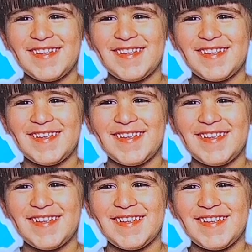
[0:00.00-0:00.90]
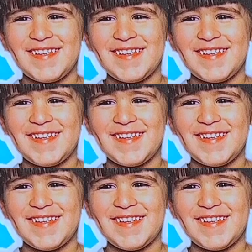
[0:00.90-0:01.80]

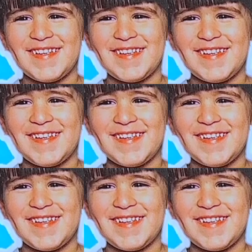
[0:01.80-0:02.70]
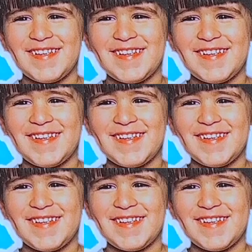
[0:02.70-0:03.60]

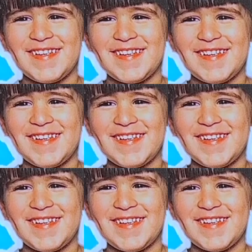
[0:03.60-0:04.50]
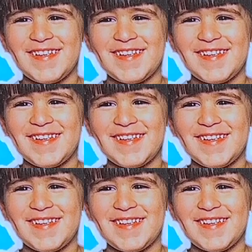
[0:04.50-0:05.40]

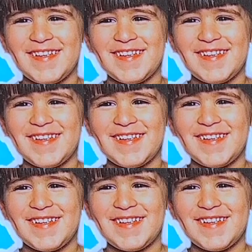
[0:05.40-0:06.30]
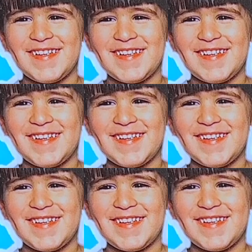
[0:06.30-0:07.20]

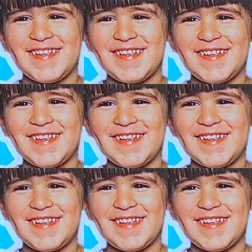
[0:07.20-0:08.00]
[no speech]